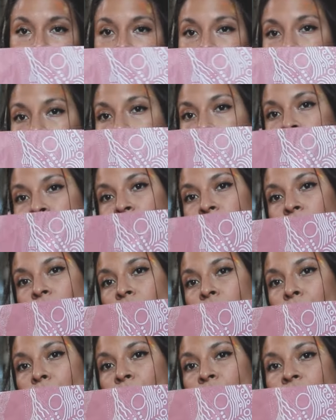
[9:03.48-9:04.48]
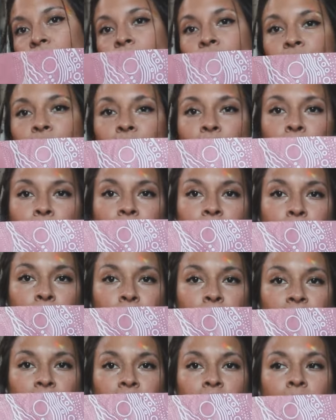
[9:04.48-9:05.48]
a custom tissue
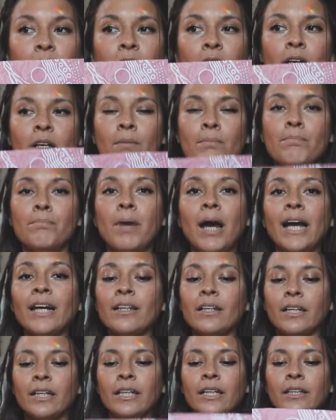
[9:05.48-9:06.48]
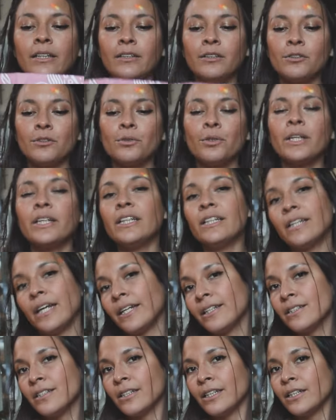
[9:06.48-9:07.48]
paper back in
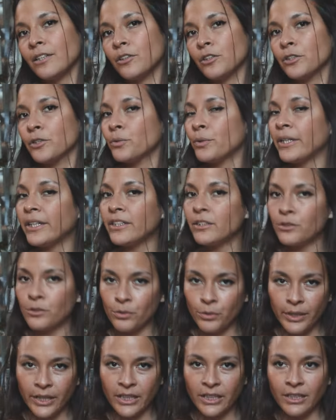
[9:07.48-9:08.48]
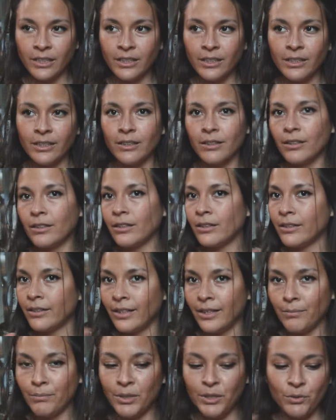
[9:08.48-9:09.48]
2019 or 2020,
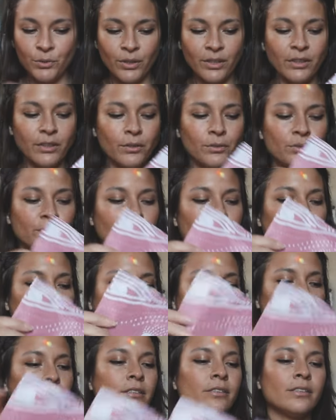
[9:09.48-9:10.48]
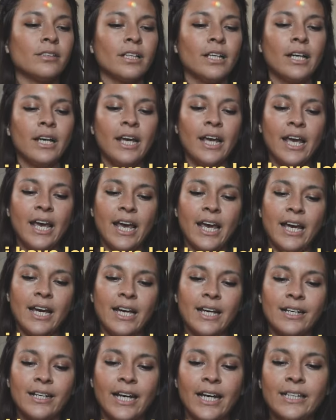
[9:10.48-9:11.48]
in between those years.
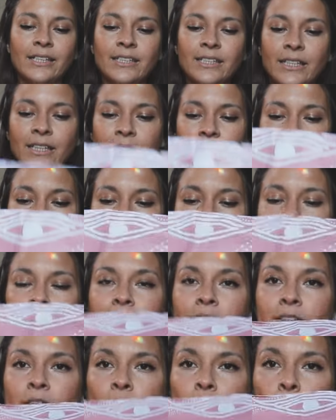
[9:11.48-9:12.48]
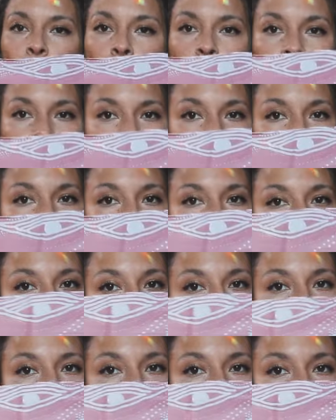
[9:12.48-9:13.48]
And I did this one
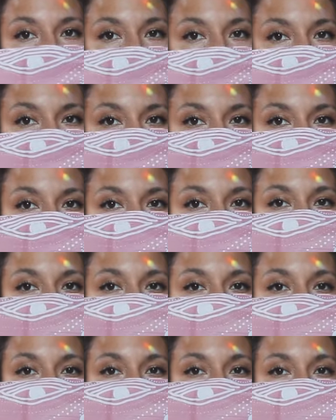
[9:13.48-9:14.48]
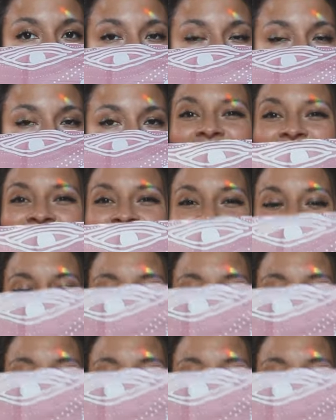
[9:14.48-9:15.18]
color tissue paper, which